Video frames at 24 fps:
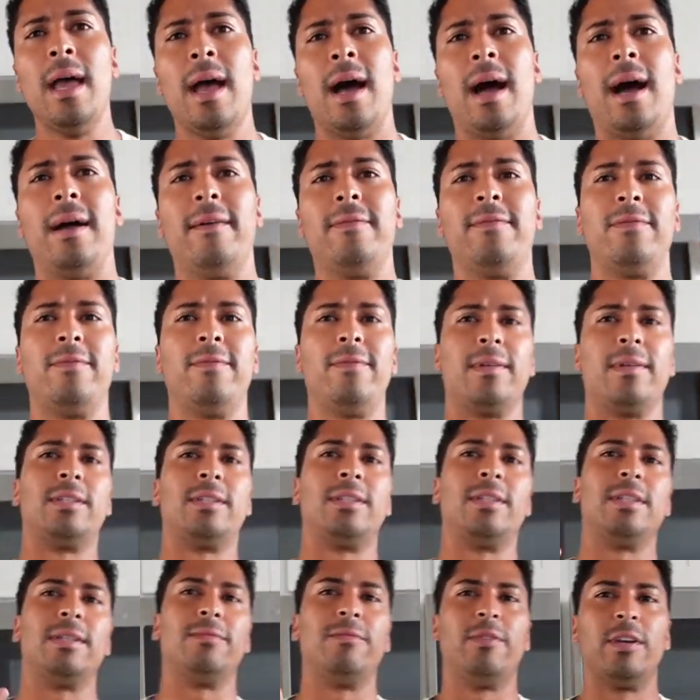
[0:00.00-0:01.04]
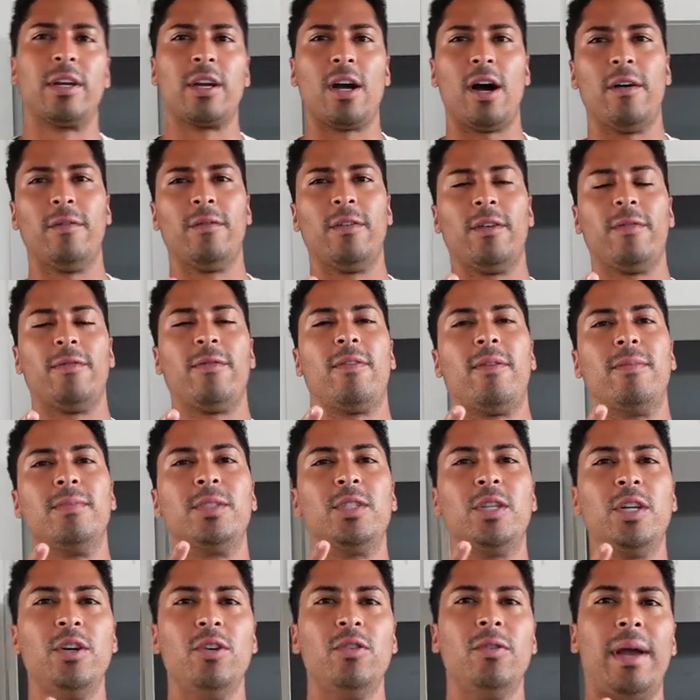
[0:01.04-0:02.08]
I've recovered from
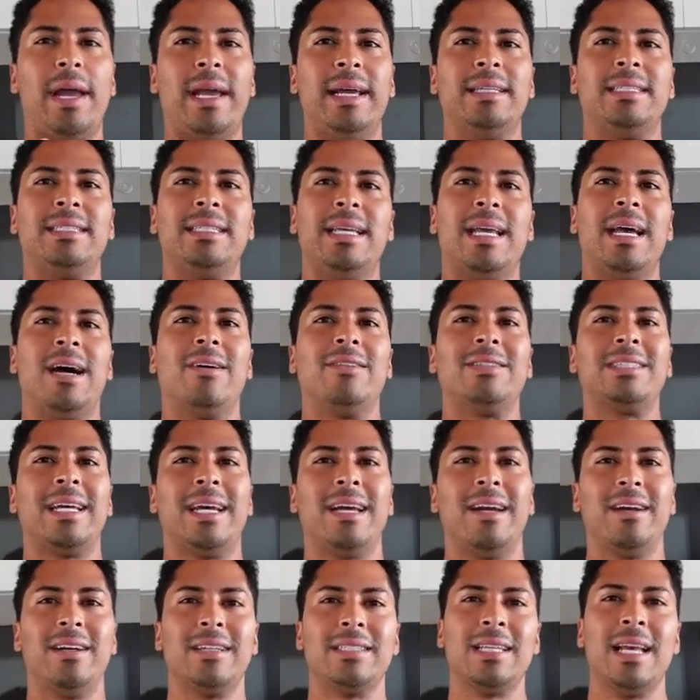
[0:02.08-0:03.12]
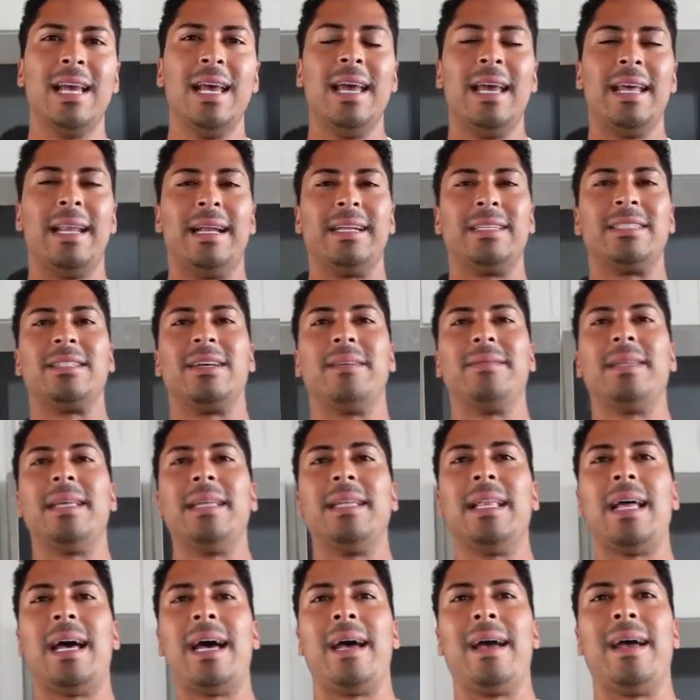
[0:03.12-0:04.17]
2 ACL tears, and that's
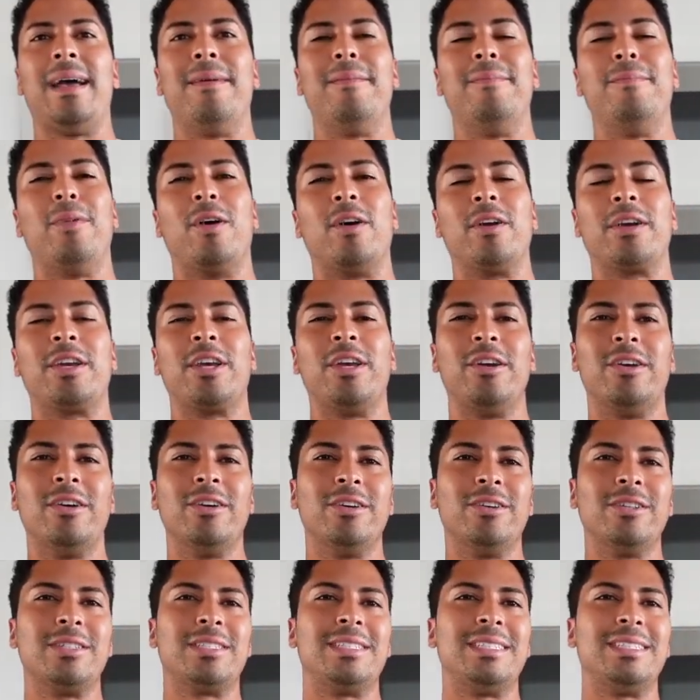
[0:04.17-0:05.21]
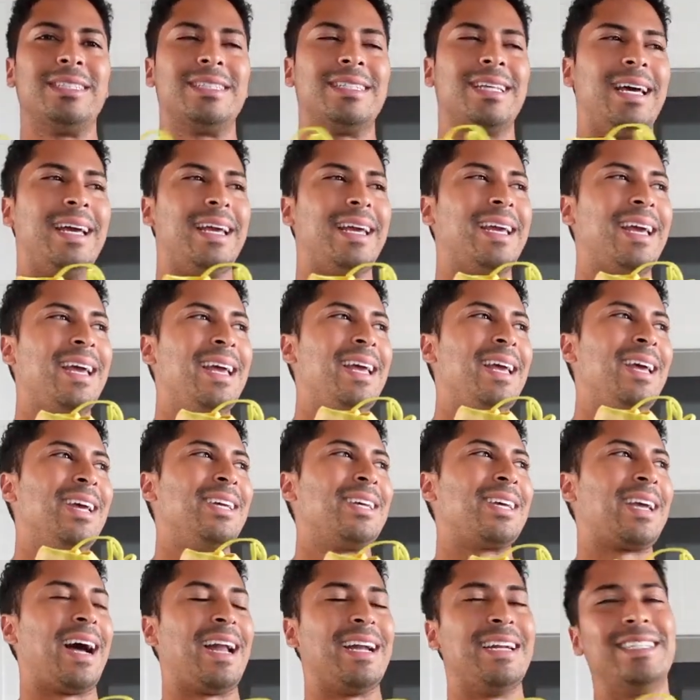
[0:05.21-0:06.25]
something that Mercurials is like
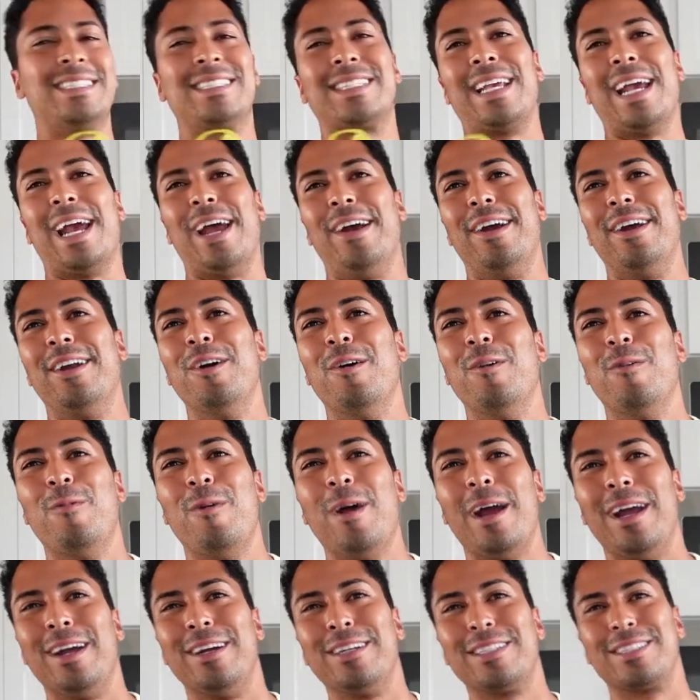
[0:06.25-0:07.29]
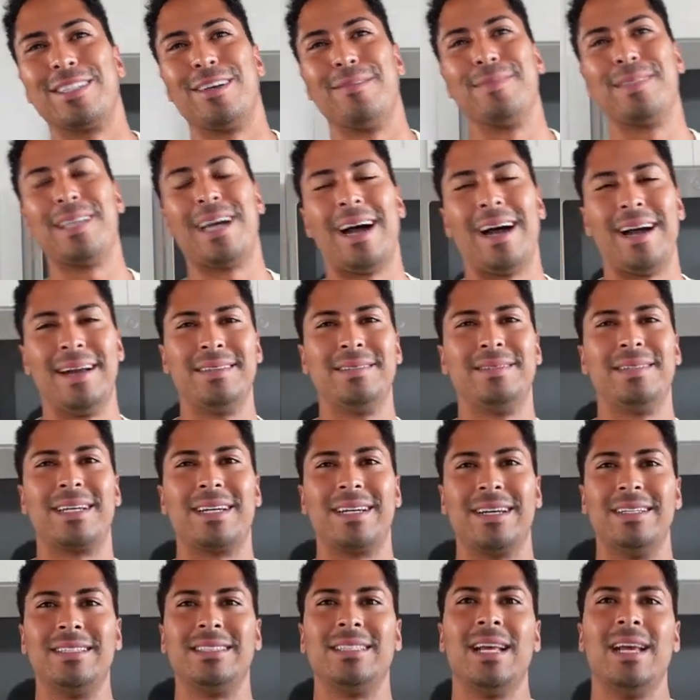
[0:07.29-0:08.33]
kind of scary to wear sometimes,
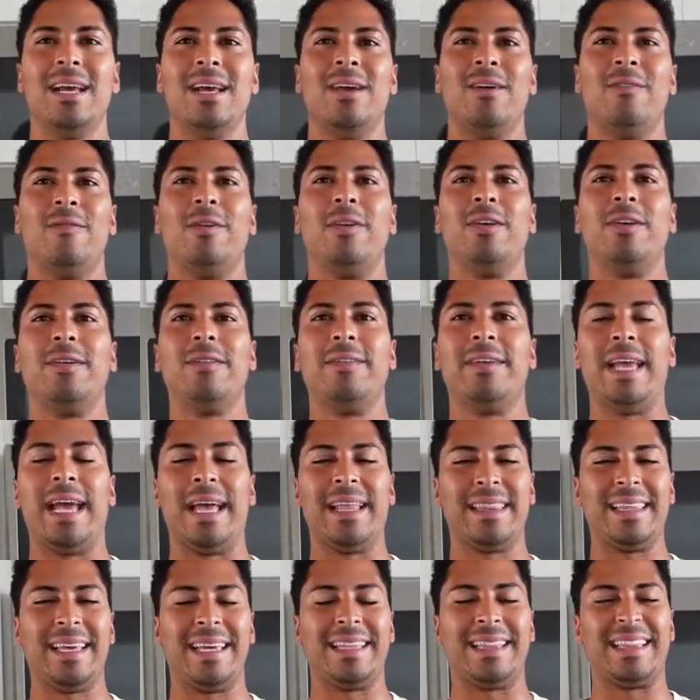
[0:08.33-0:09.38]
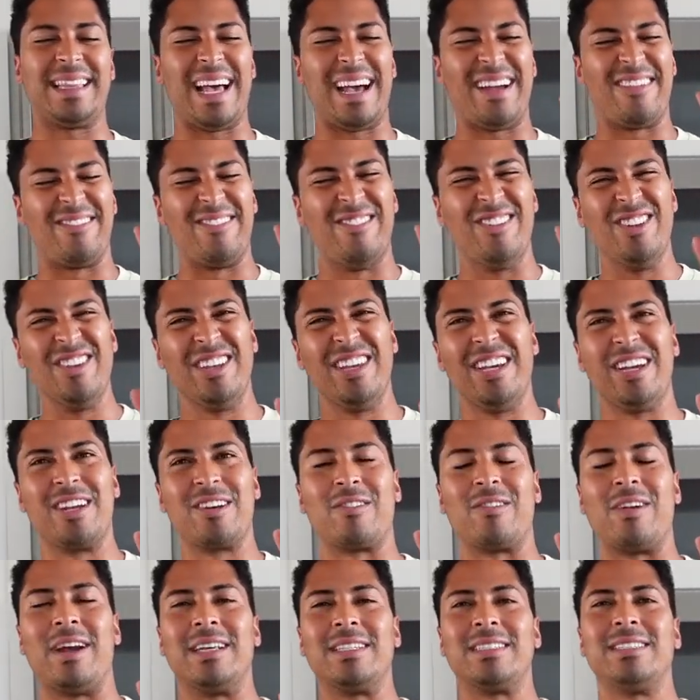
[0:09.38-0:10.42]
because when you get like that really
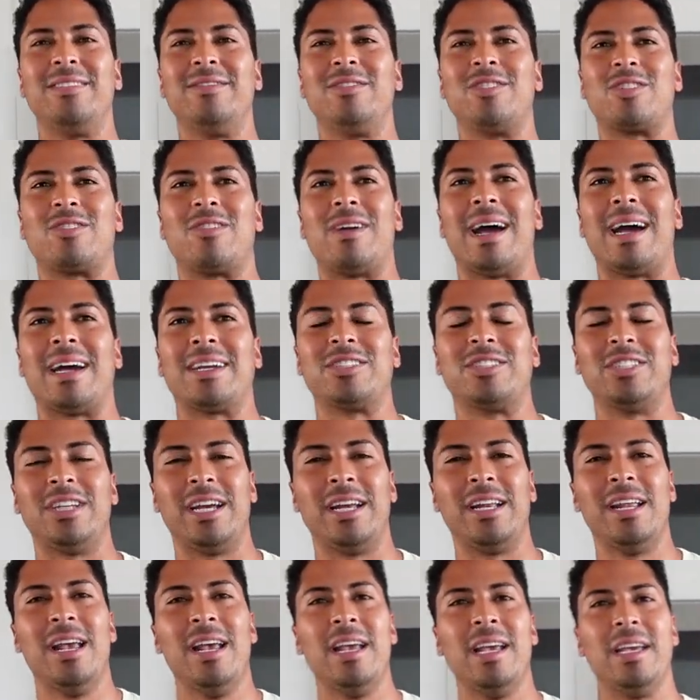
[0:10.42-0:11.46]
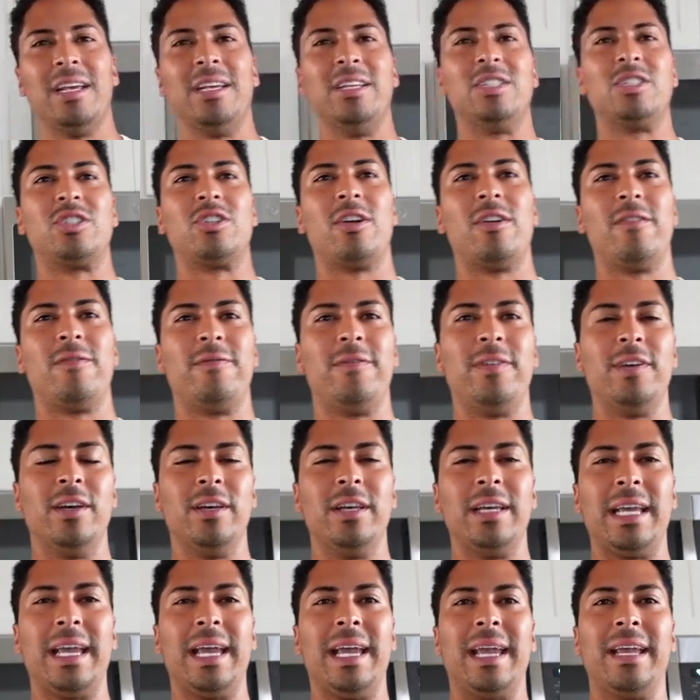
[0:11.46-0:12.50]
aggressive traction, you can start
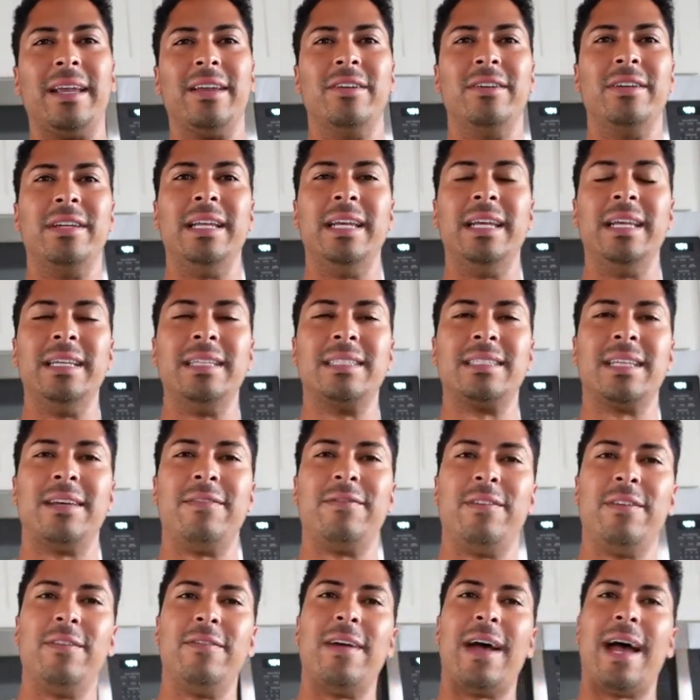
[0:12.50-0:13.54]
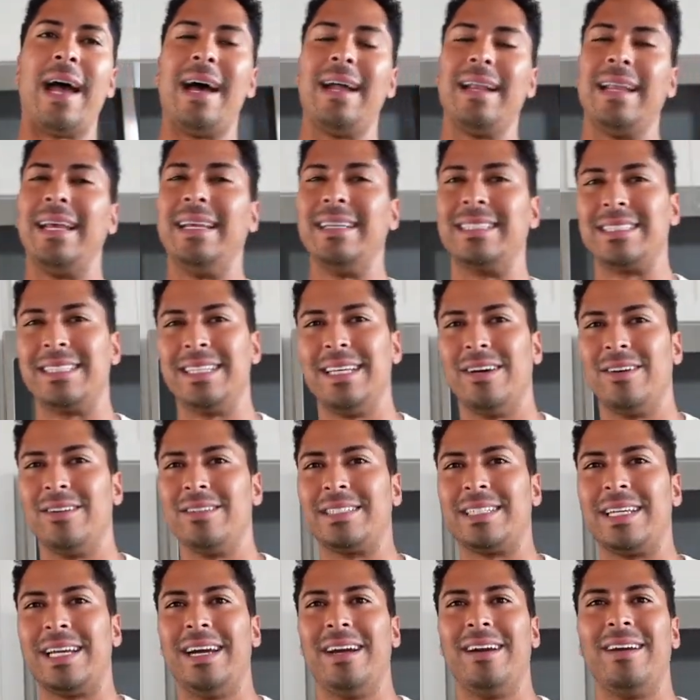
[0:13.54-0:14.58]
feeling it in your knees. If you've had ACL
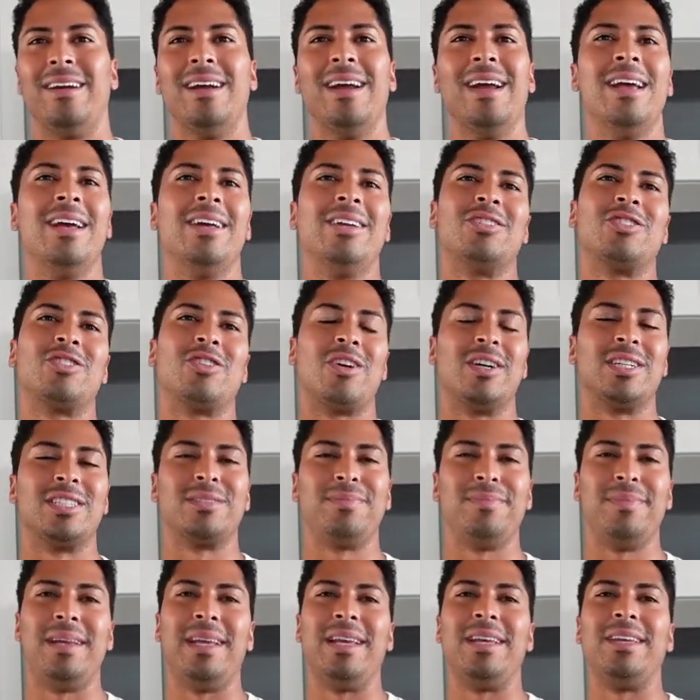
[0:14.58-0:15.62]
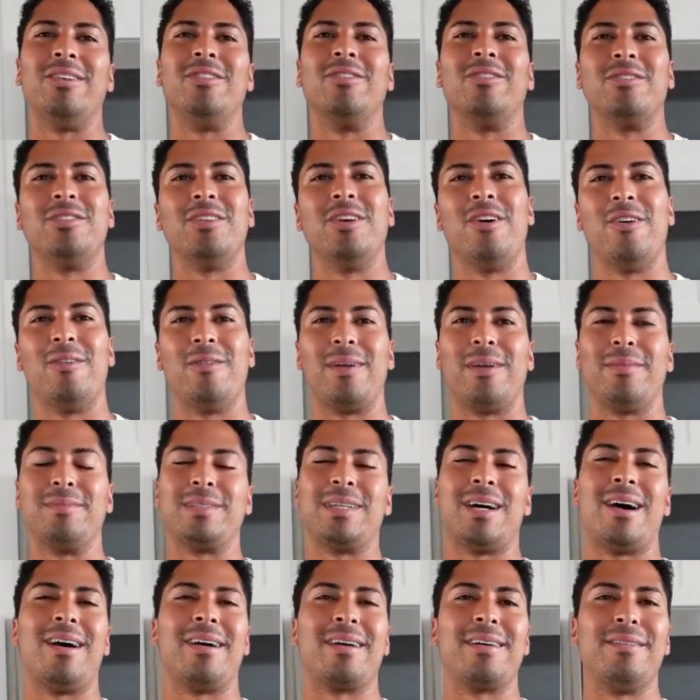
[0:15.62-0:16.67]
tear, trust me, you'll know what I'm
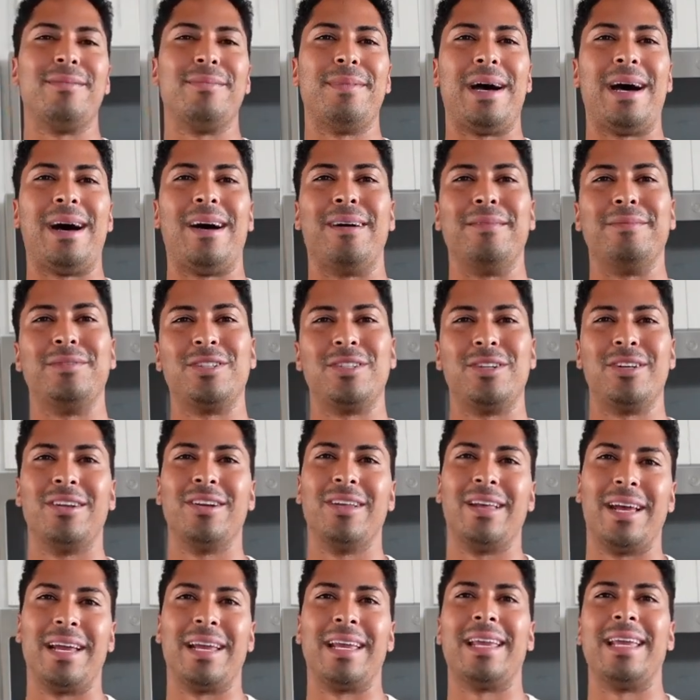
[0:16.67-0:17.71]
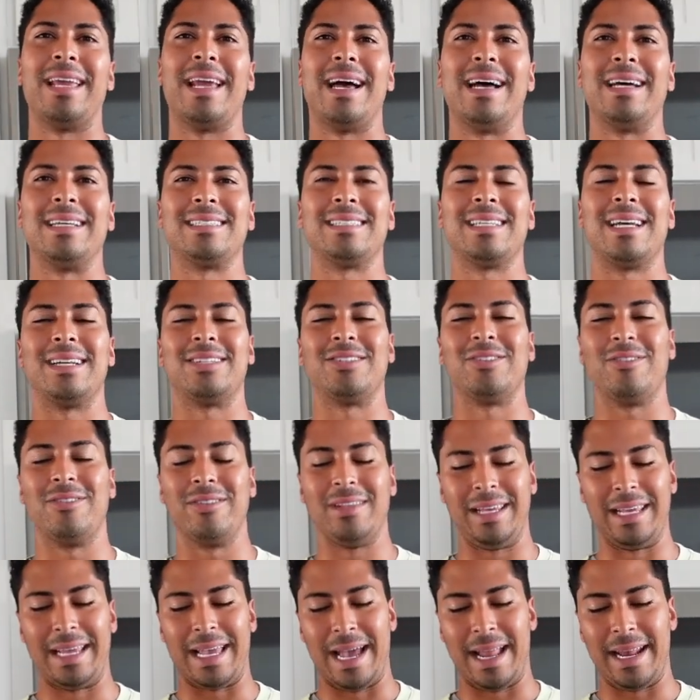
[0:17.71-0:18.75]
talking about. I'm sure you're like, yes, I
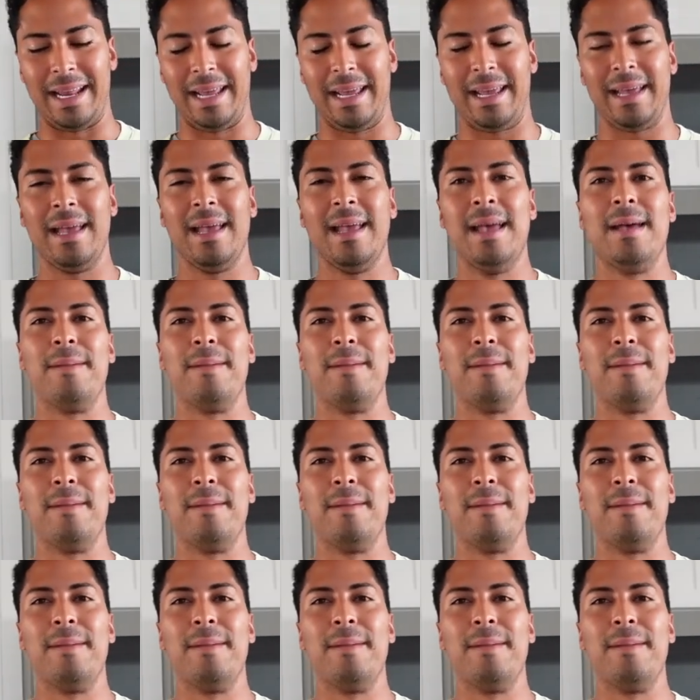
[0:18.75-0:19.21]
totally get it.